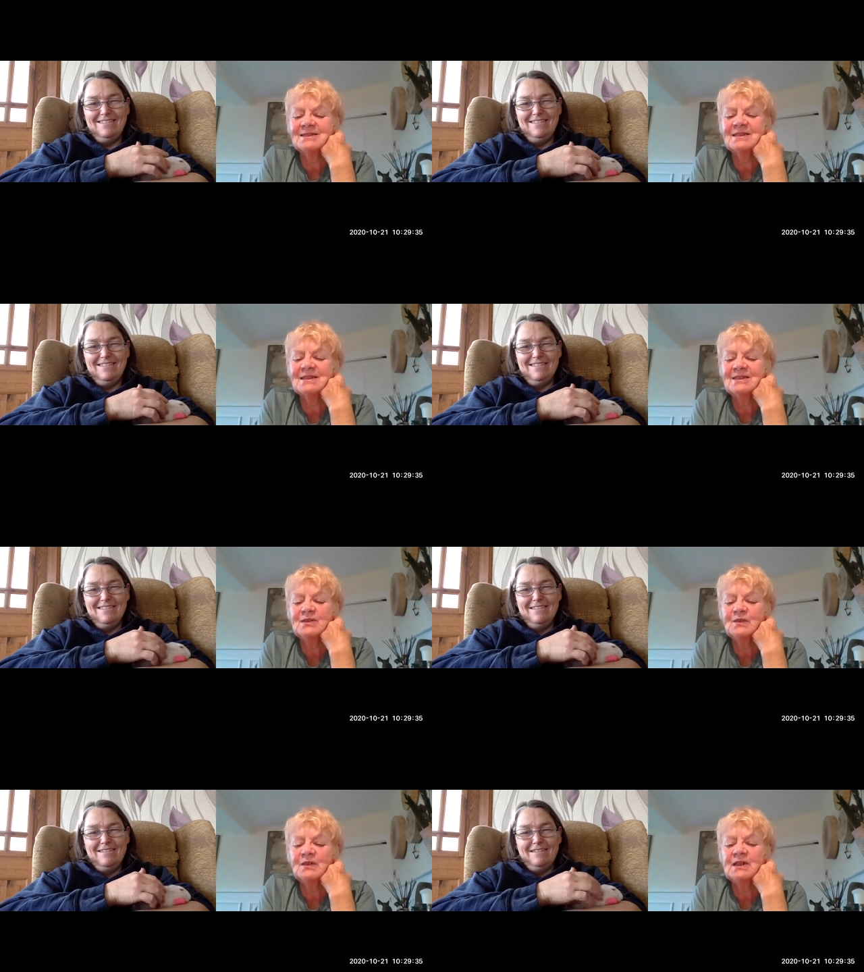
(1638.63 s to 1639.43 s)
Speaker 1: that's
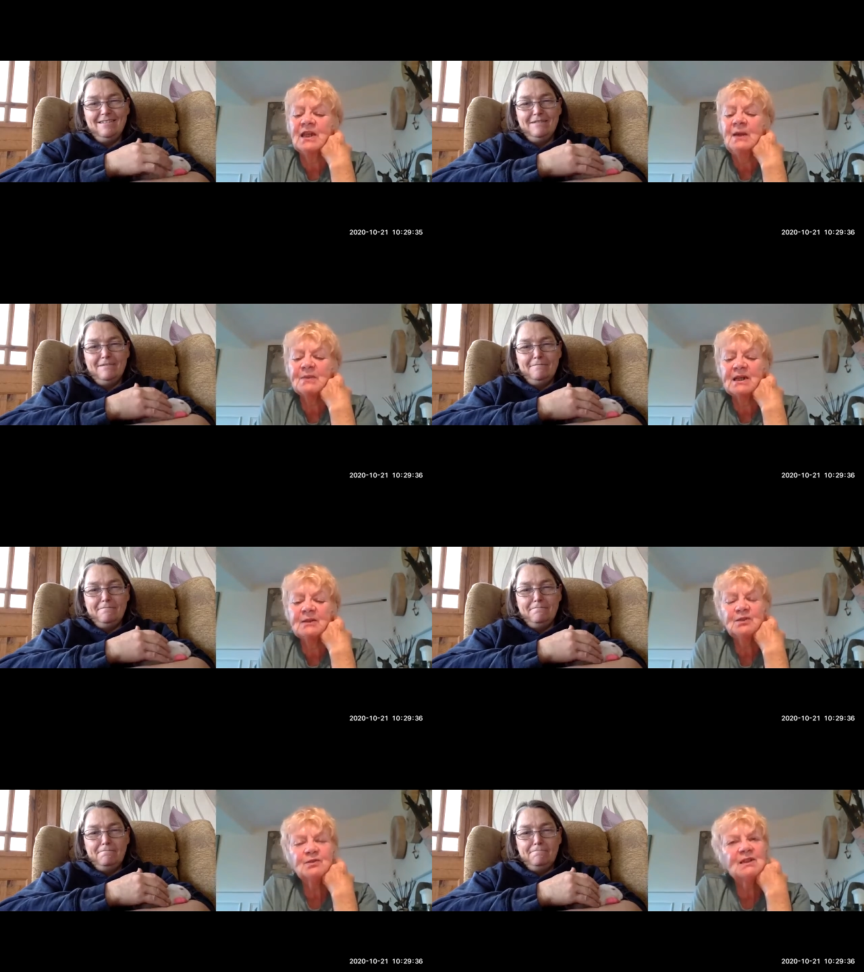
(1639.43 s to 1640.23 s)
sort of fine. But I
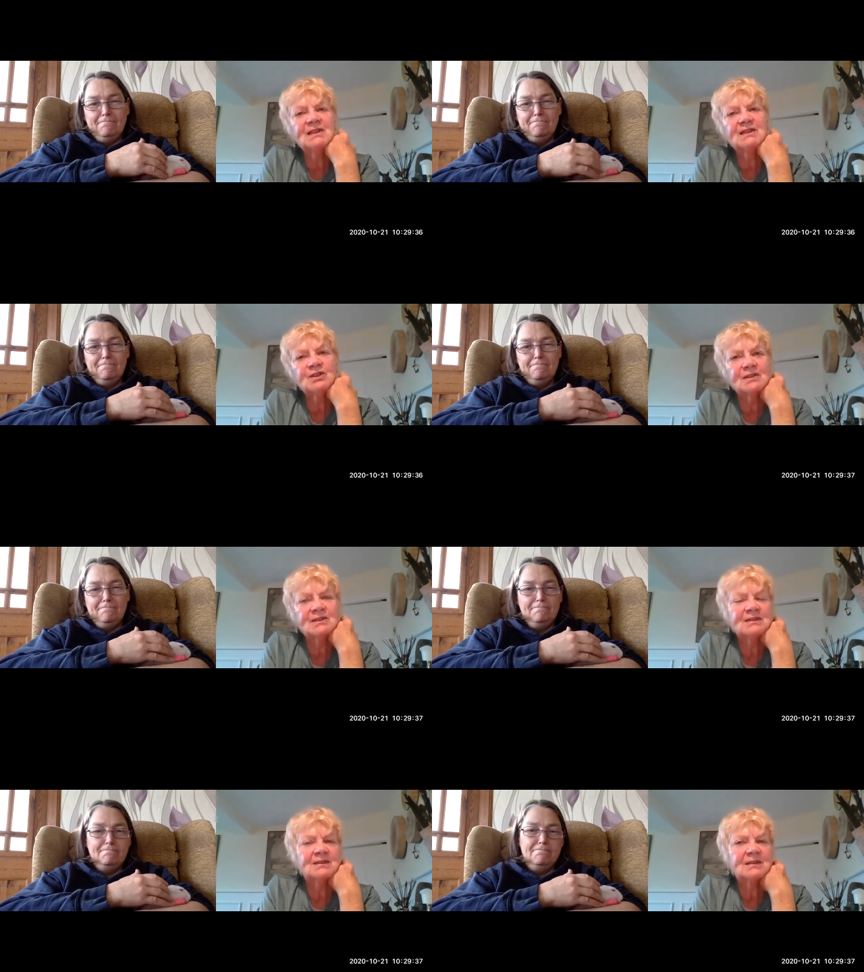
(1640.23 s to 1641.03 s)
was really
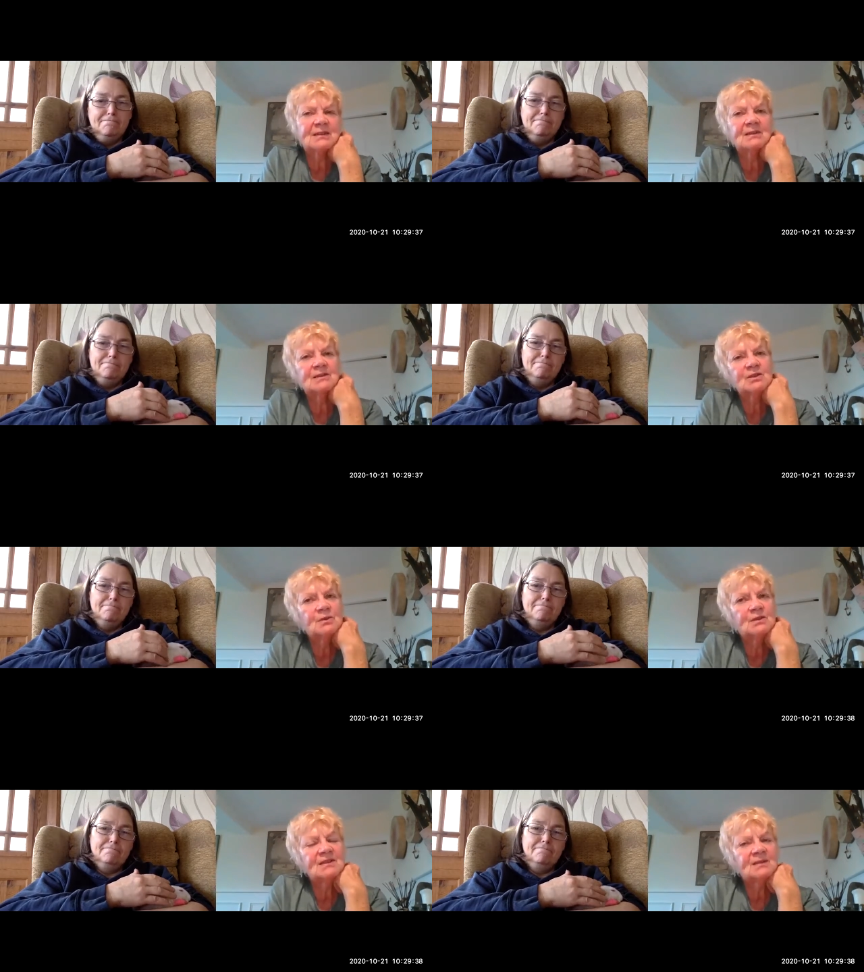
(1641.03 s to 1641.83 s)
interested in that. and you
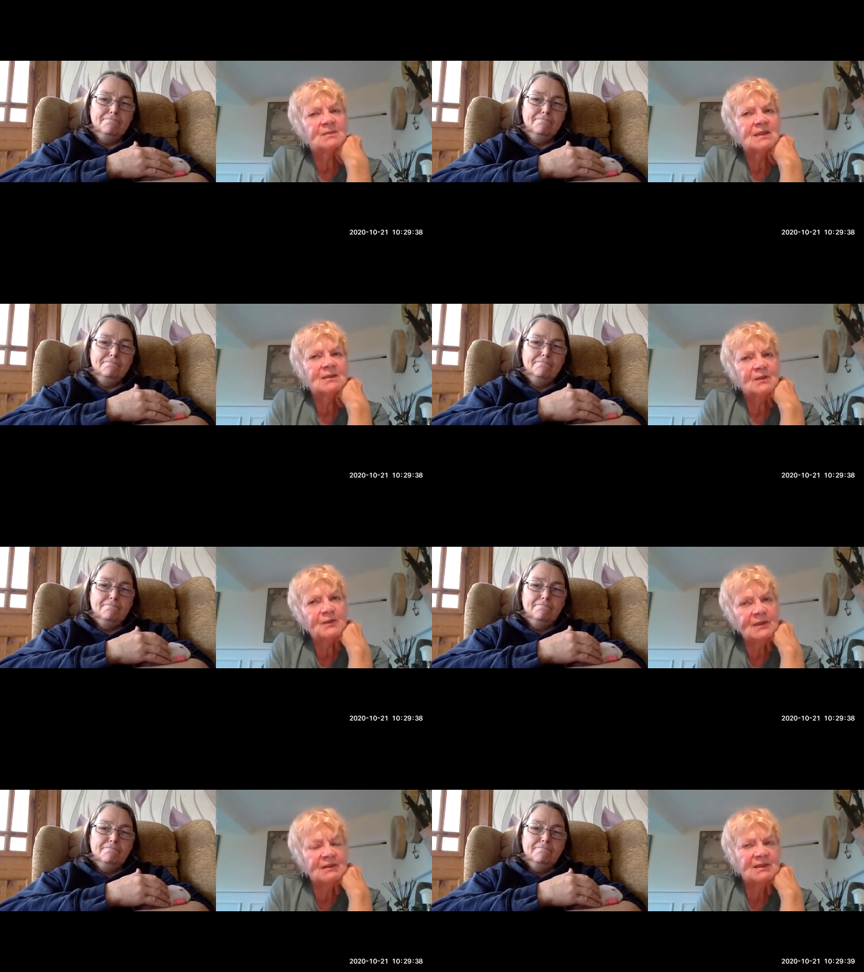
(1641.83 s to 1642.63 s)
were saying about what
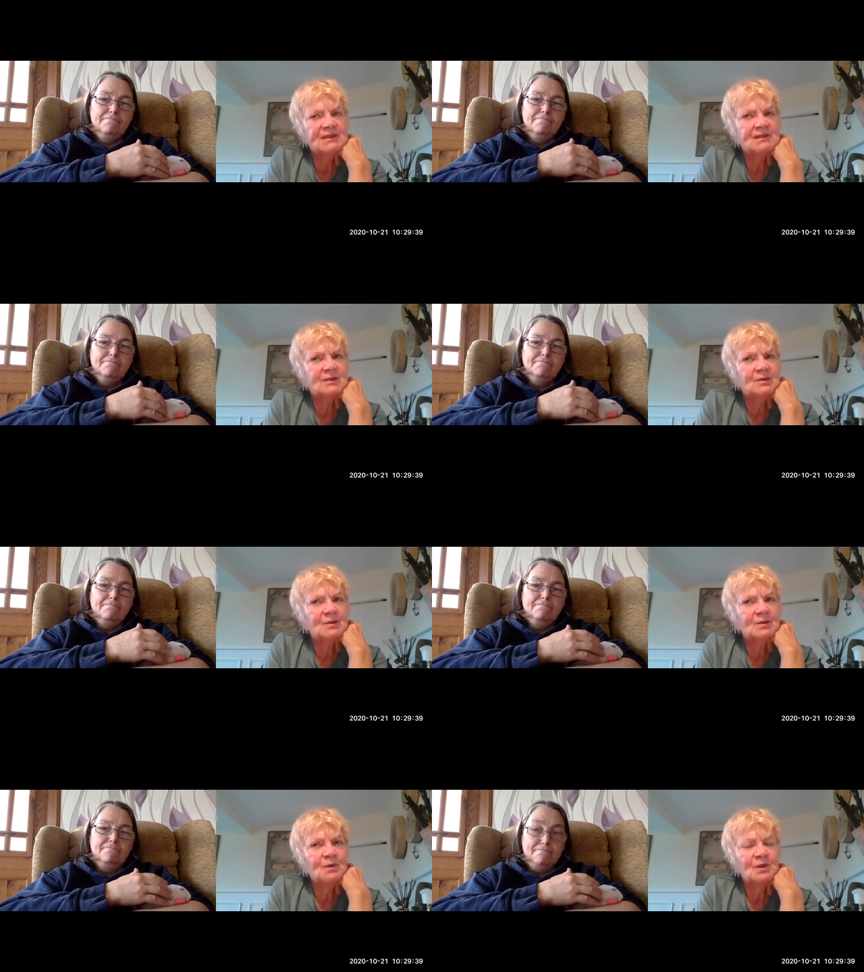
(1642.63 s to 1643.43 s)
the ferrets do
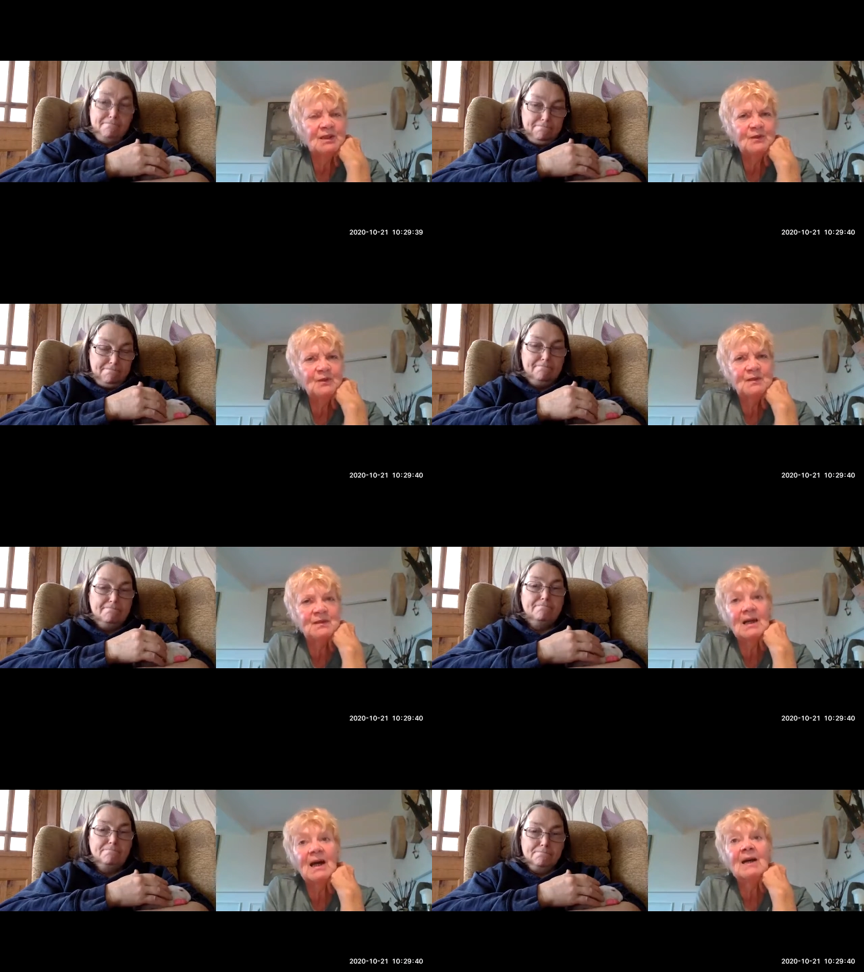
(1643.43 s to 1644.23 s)
and what I've,
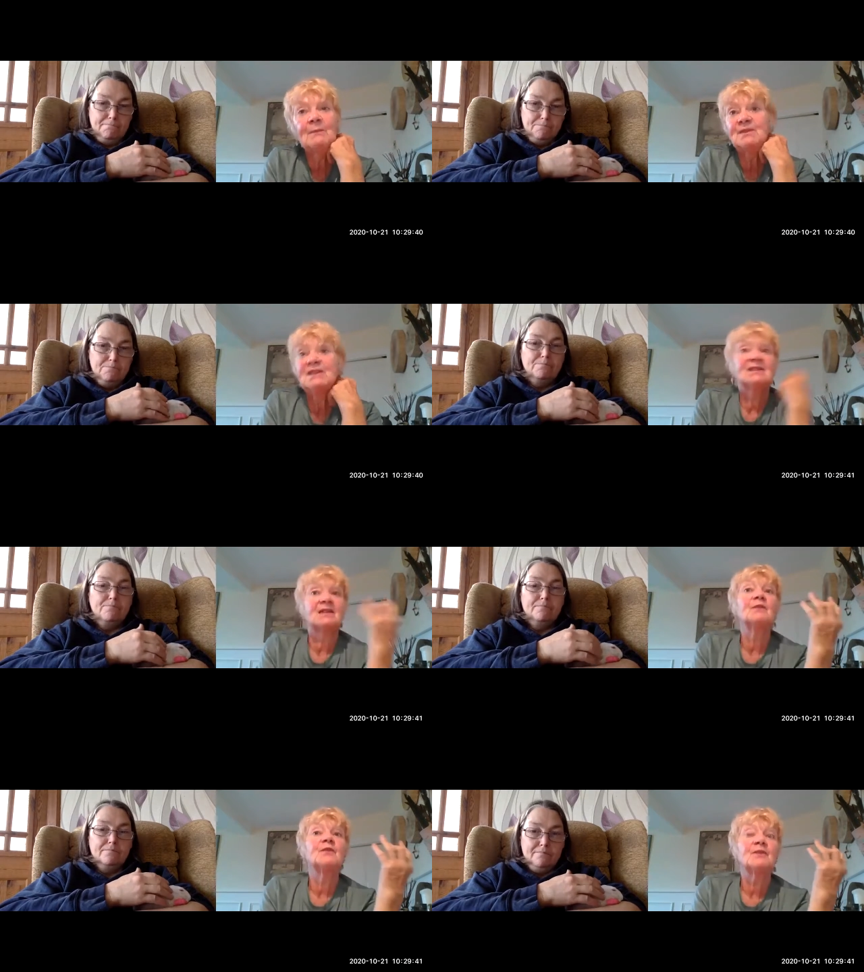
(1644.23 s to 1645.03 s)
I'm
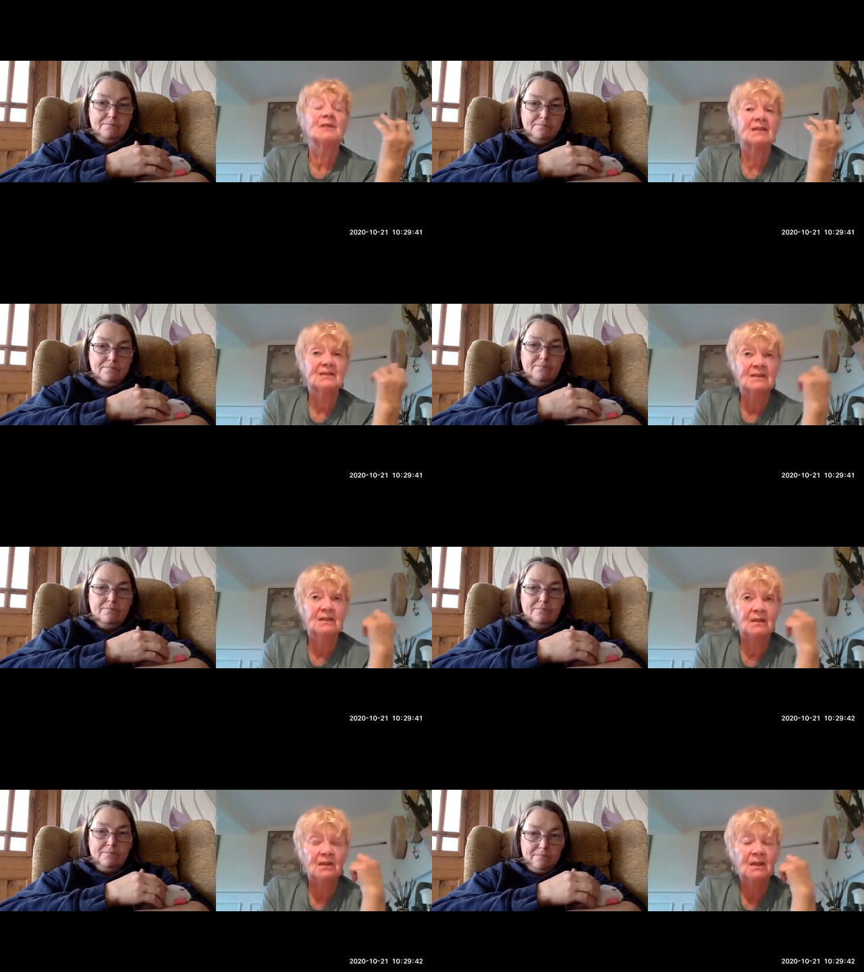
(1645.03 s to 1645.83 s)
discovering
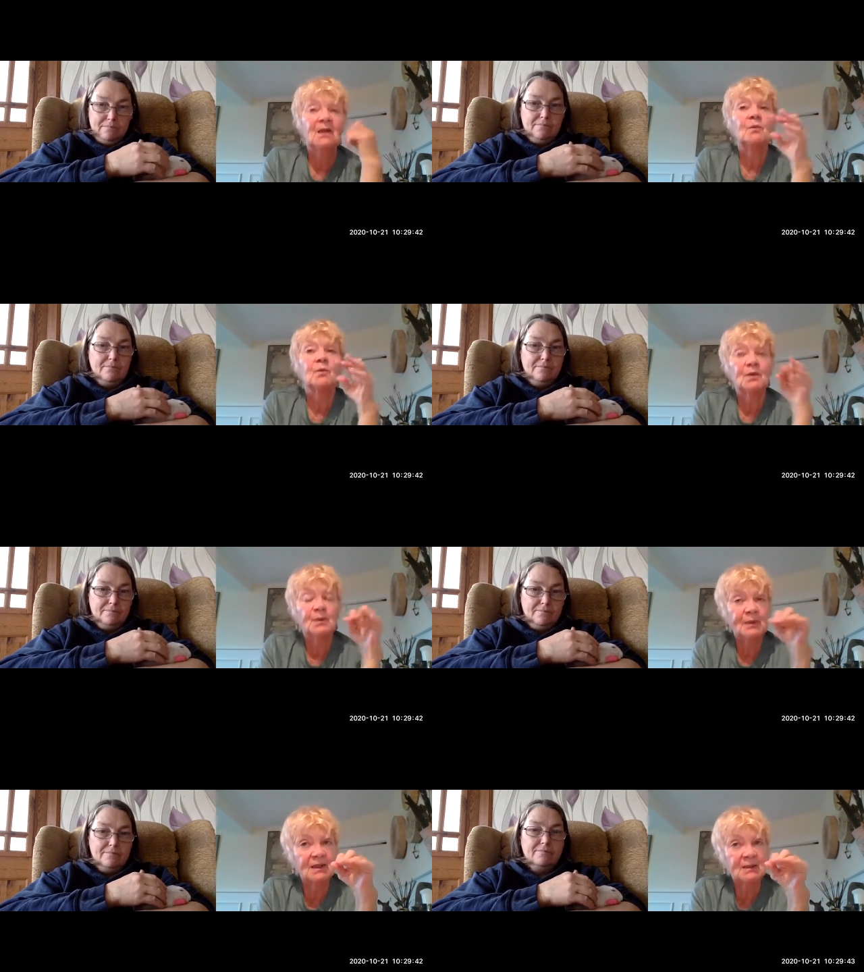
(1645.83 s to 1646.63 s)
still, what the
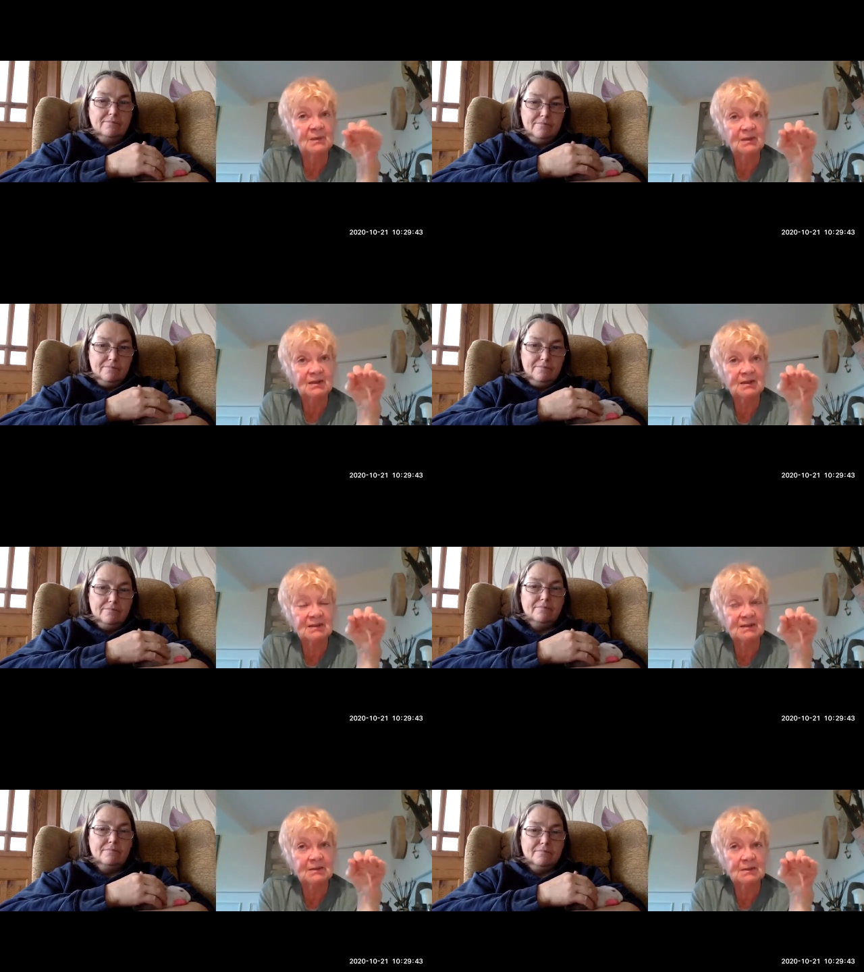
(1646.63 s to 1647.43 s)
pine
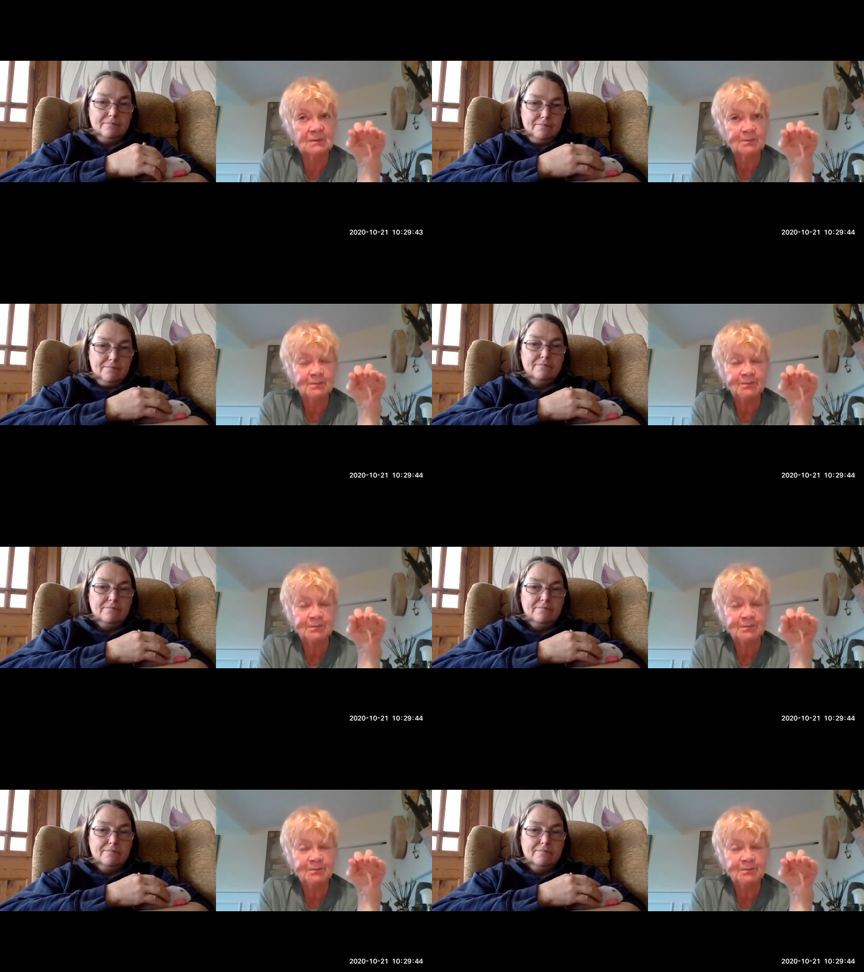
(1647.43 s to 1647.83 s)
martens do.